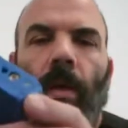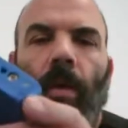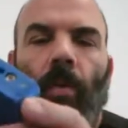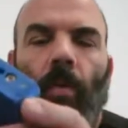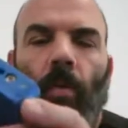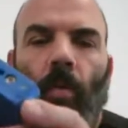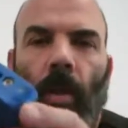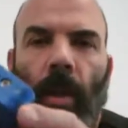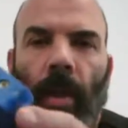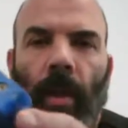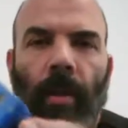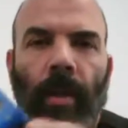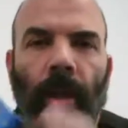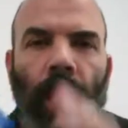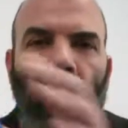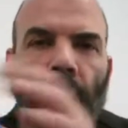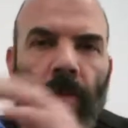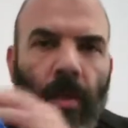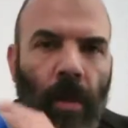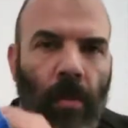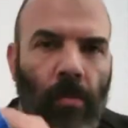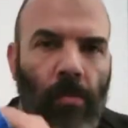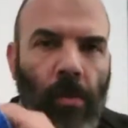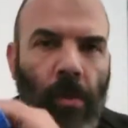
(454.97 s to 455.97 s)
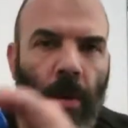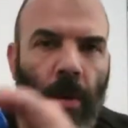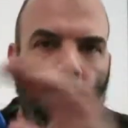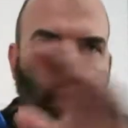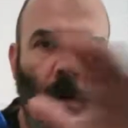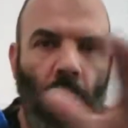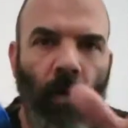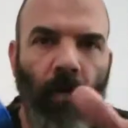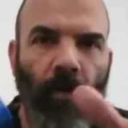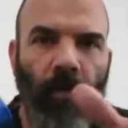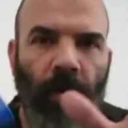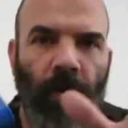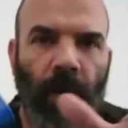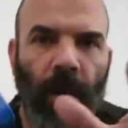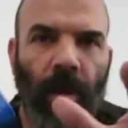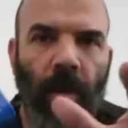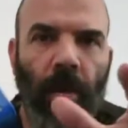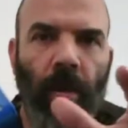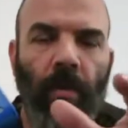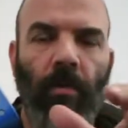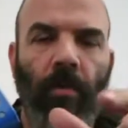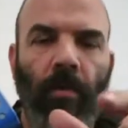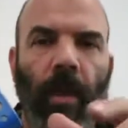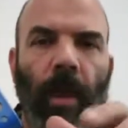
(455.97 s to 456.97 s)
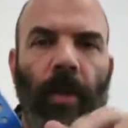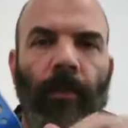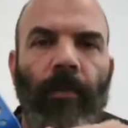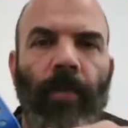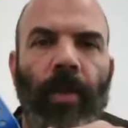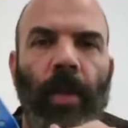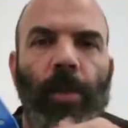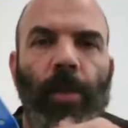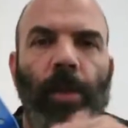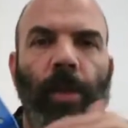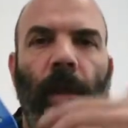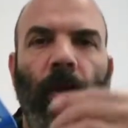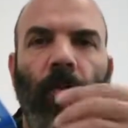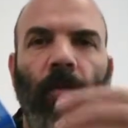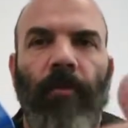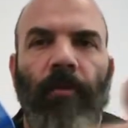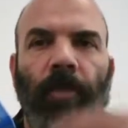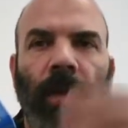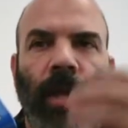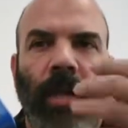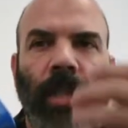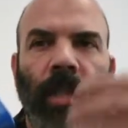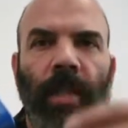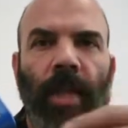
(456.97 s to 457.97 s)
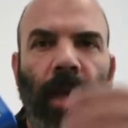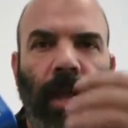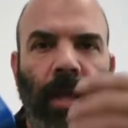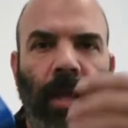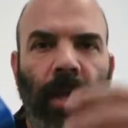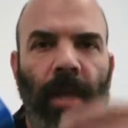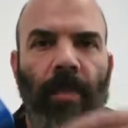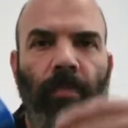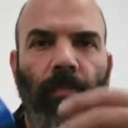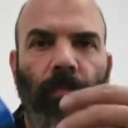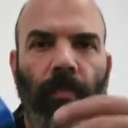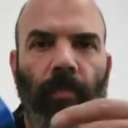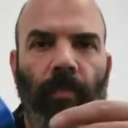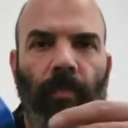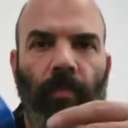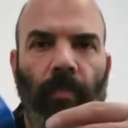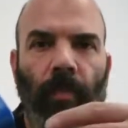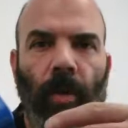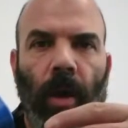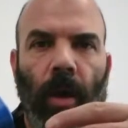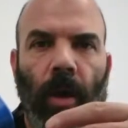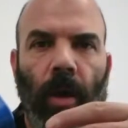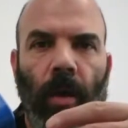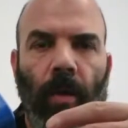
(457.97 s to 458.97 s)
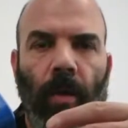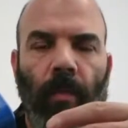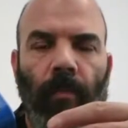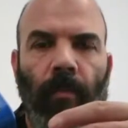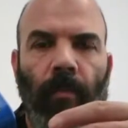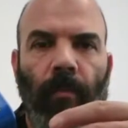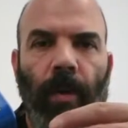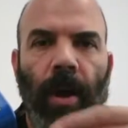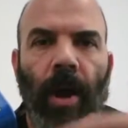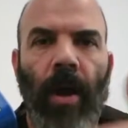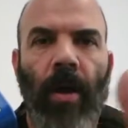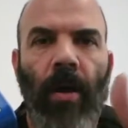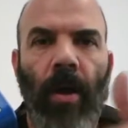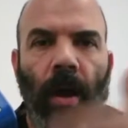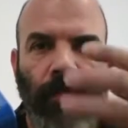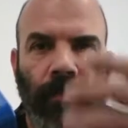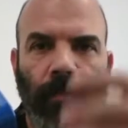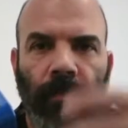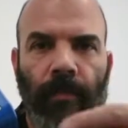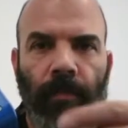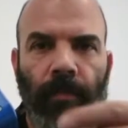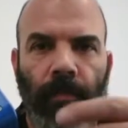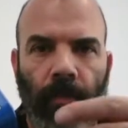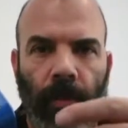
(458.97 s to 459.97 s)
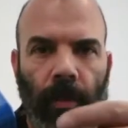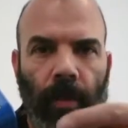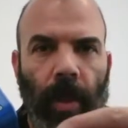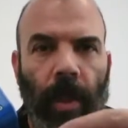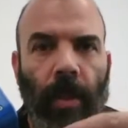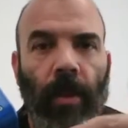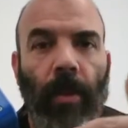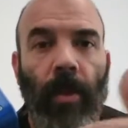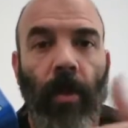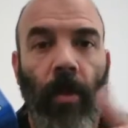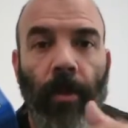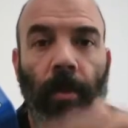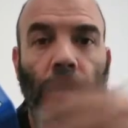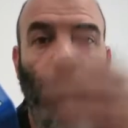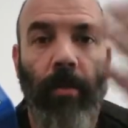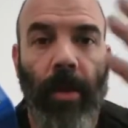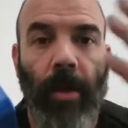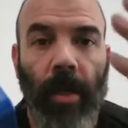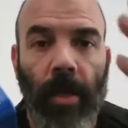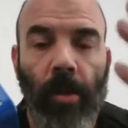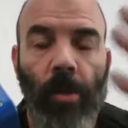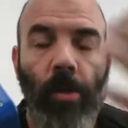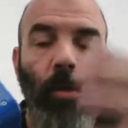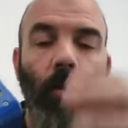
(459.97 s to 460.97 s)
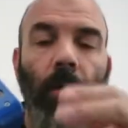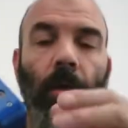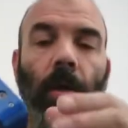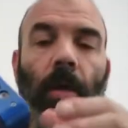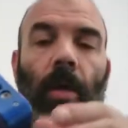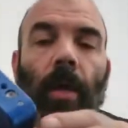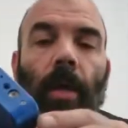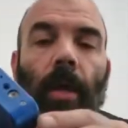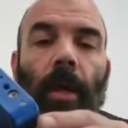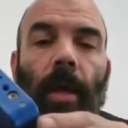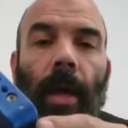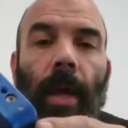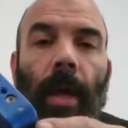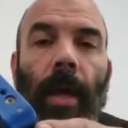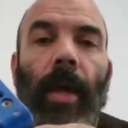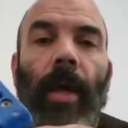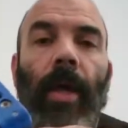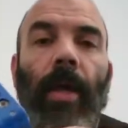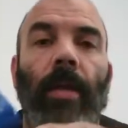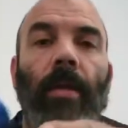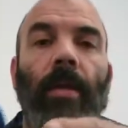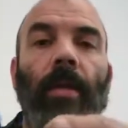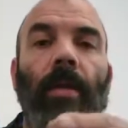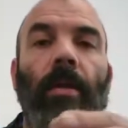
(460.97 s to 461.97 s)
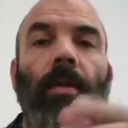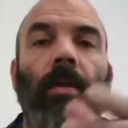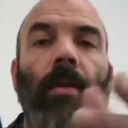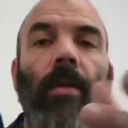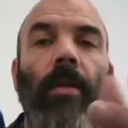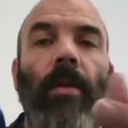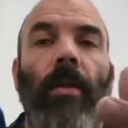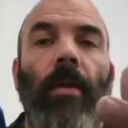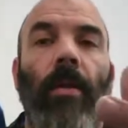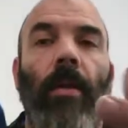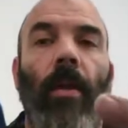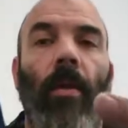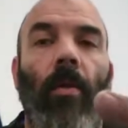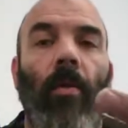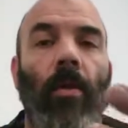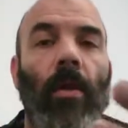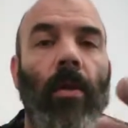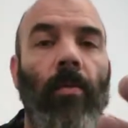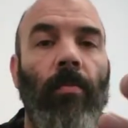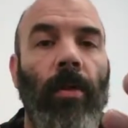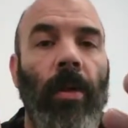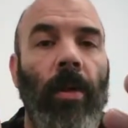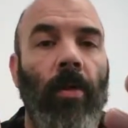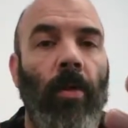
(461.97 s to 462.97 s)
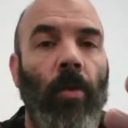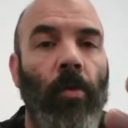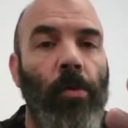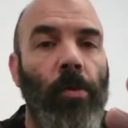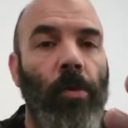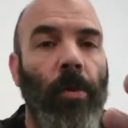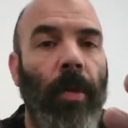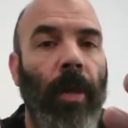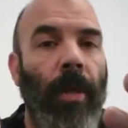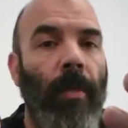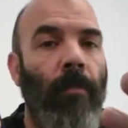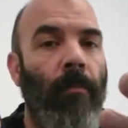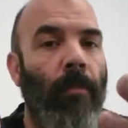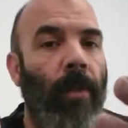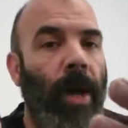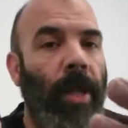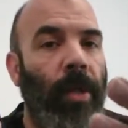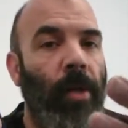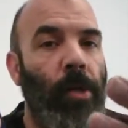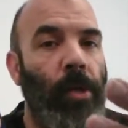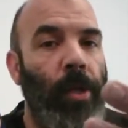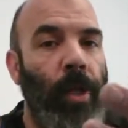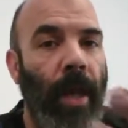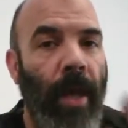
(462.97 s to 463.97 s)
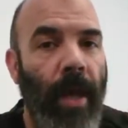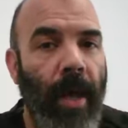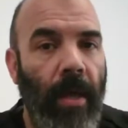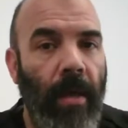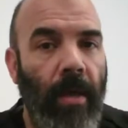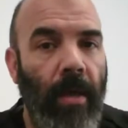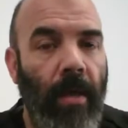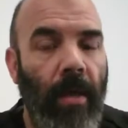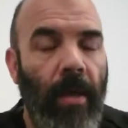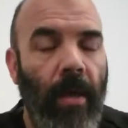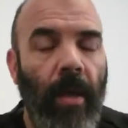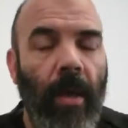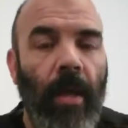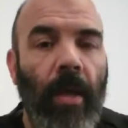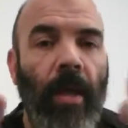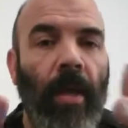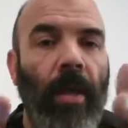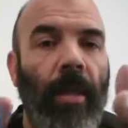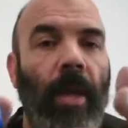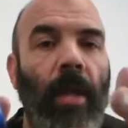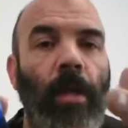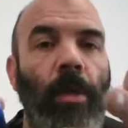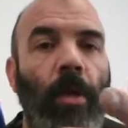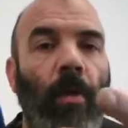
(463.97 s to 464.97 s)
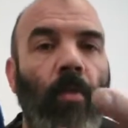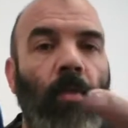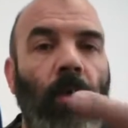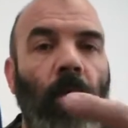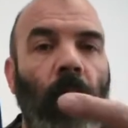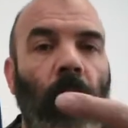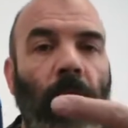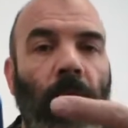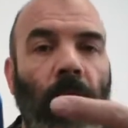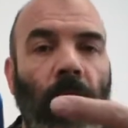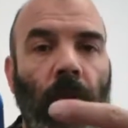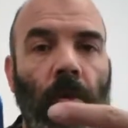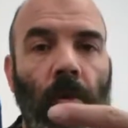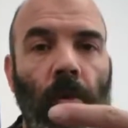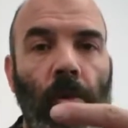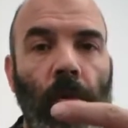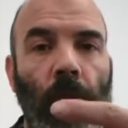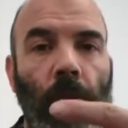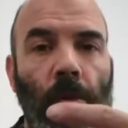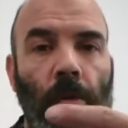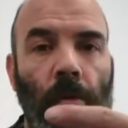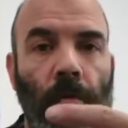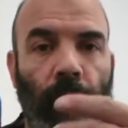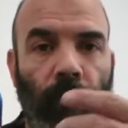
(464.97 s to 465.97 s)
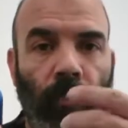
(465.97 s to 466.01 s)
When a cloud comes over, right, it's now reflecting that heat back off that the Earth emits, and it could be closer to like minus 10, and that's how we know that there's